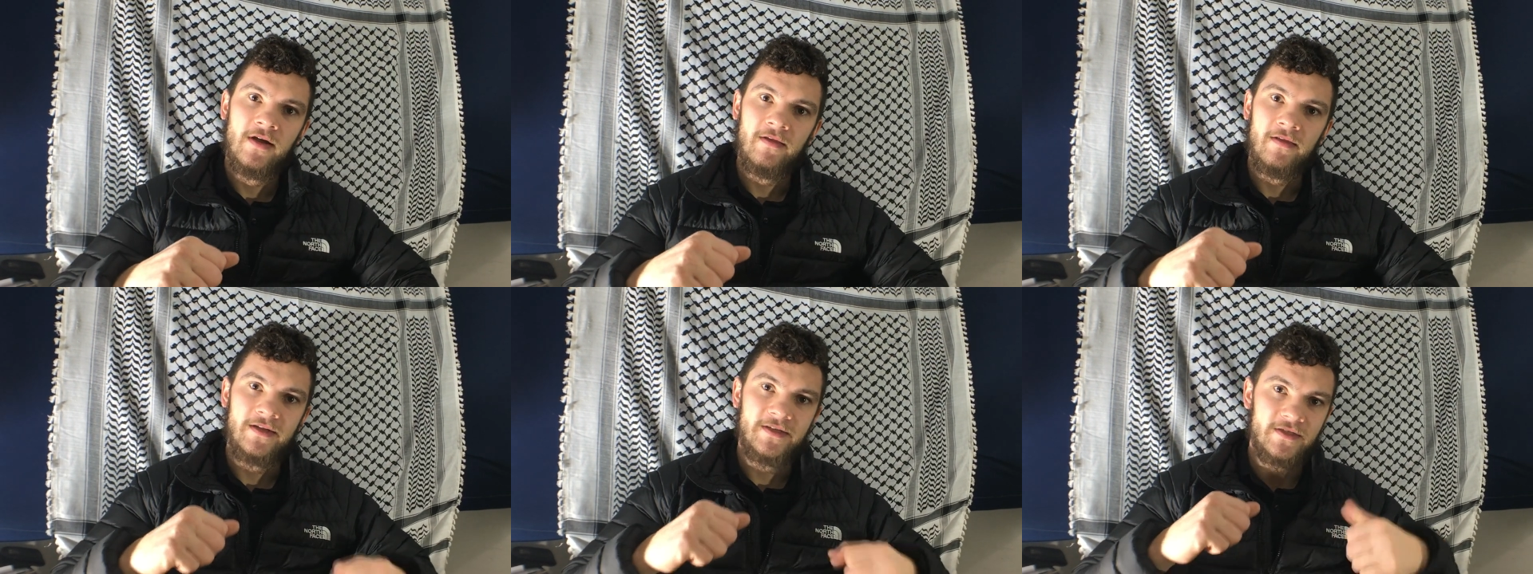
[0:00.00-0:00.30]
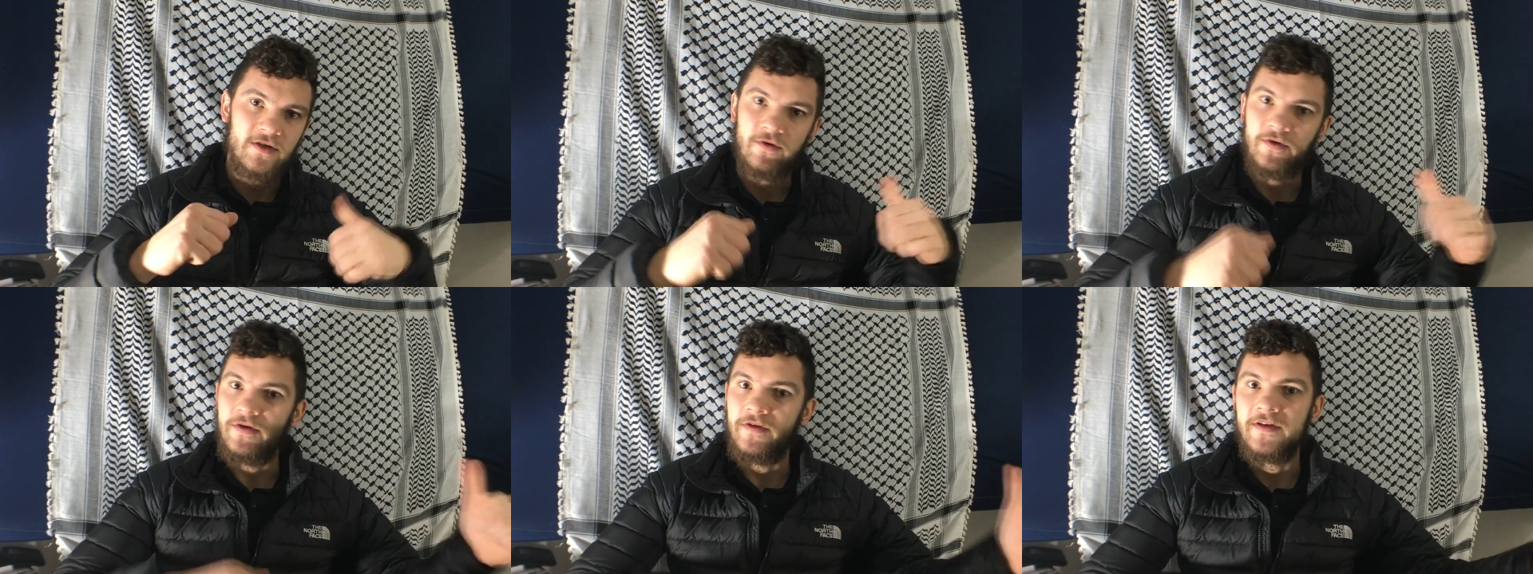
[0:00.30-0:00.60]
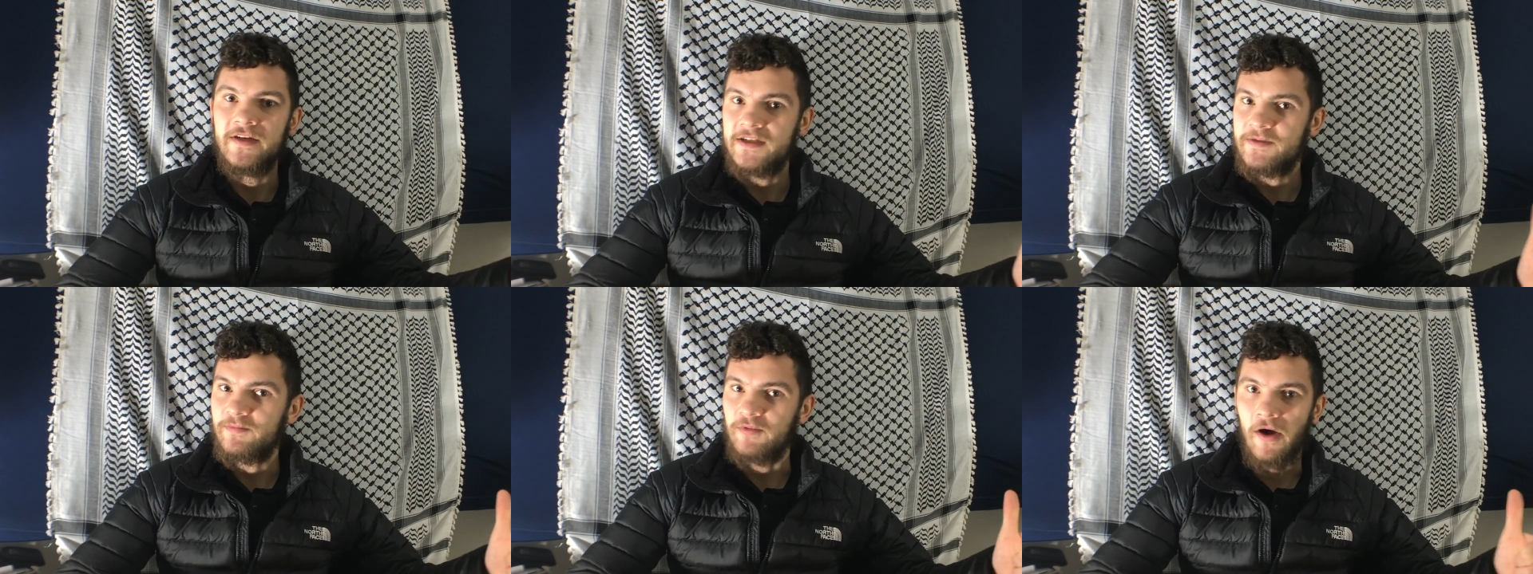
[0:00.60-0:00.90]
let's go do
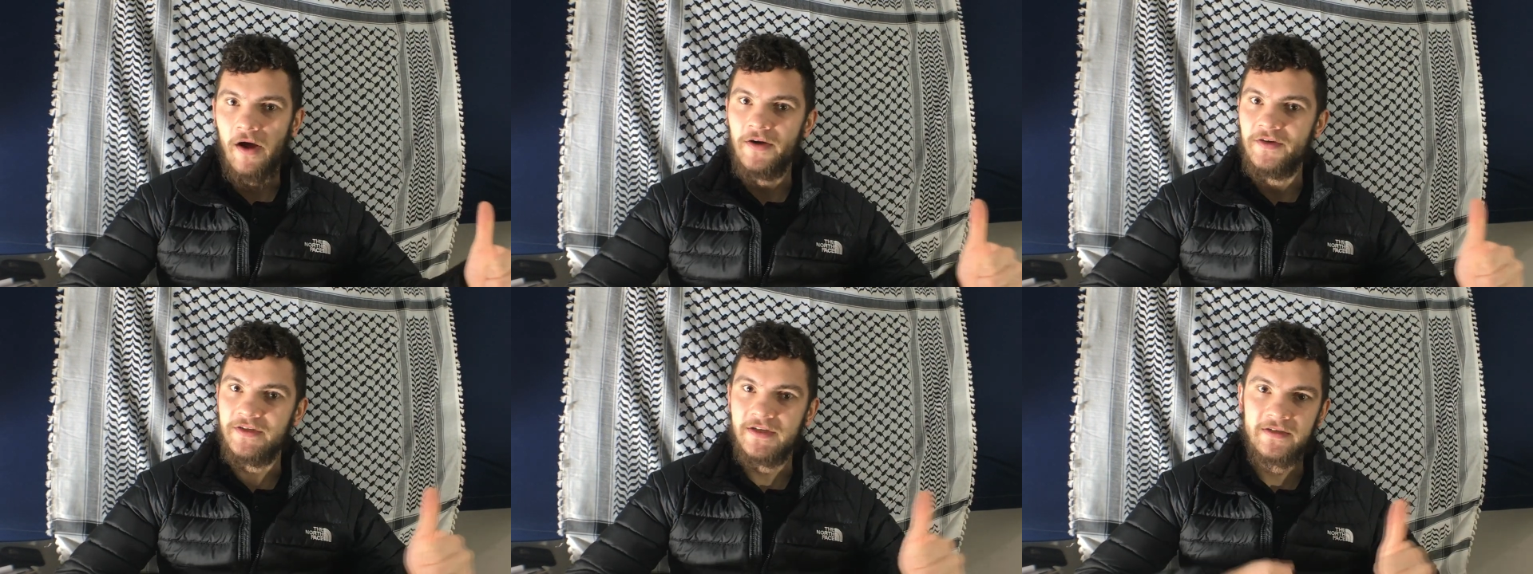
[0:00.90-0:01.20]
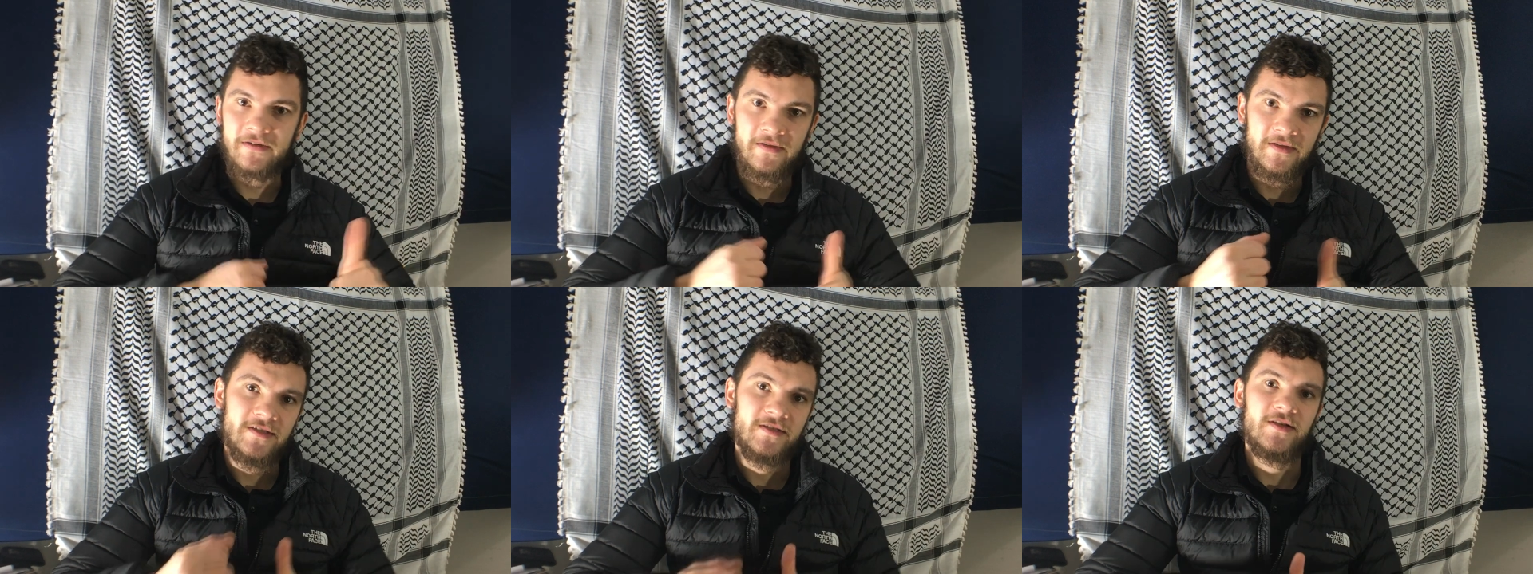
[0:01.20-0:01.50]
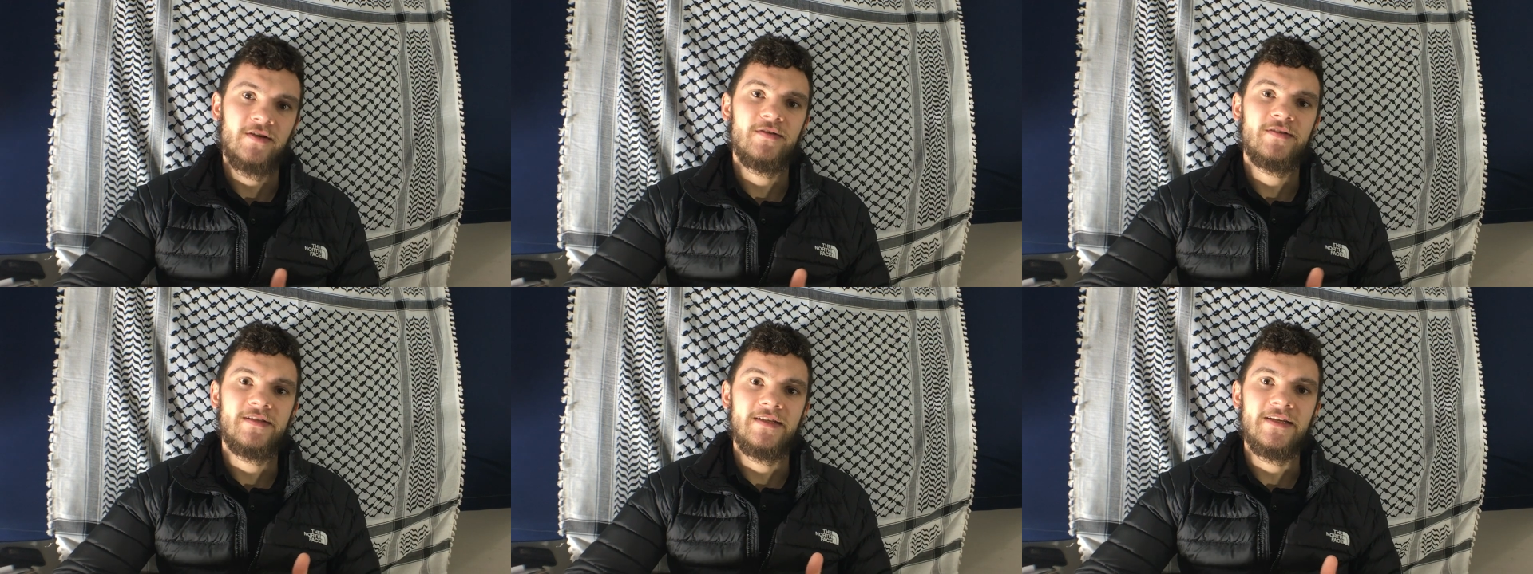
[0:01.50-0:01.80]
this project, let's
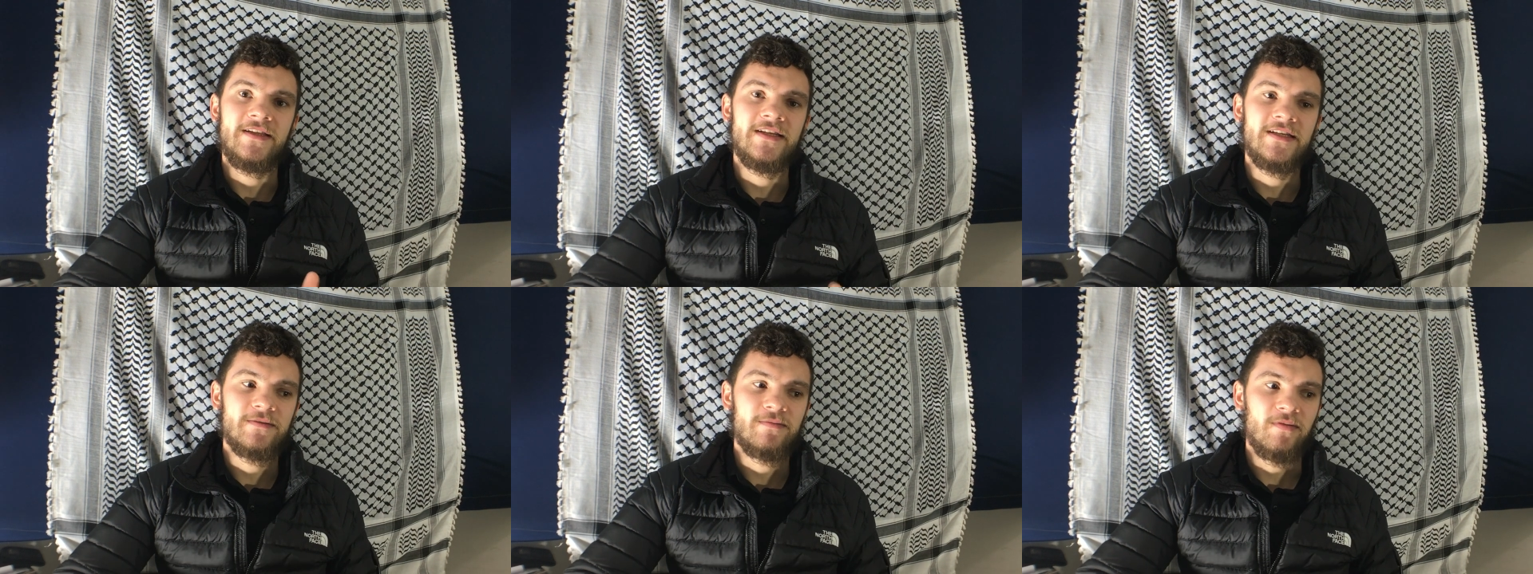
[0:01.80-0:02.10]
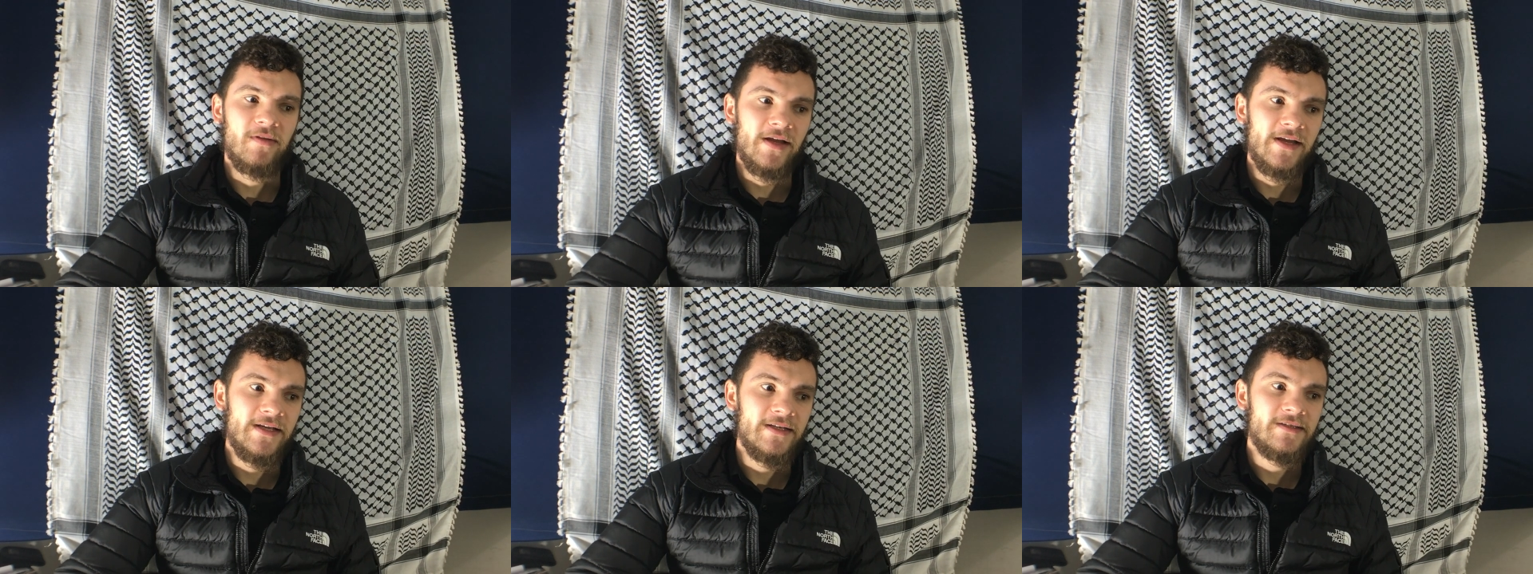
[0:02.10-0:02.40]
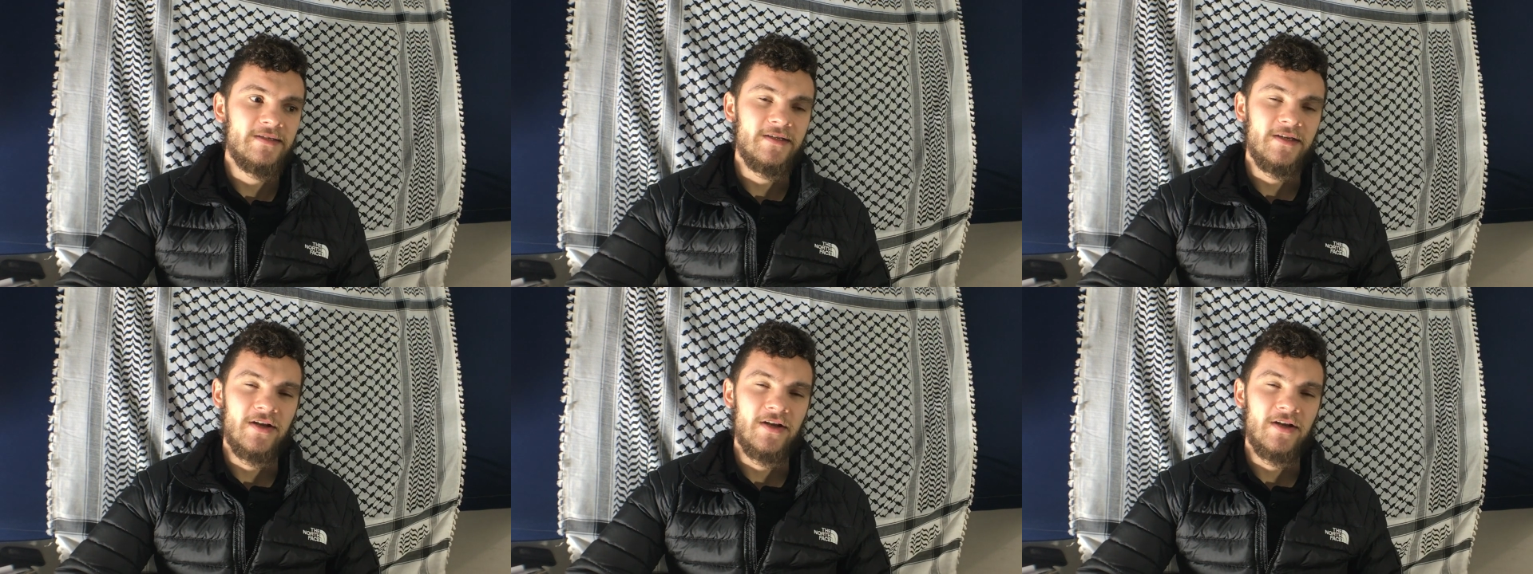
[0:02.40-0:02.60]
go see this place.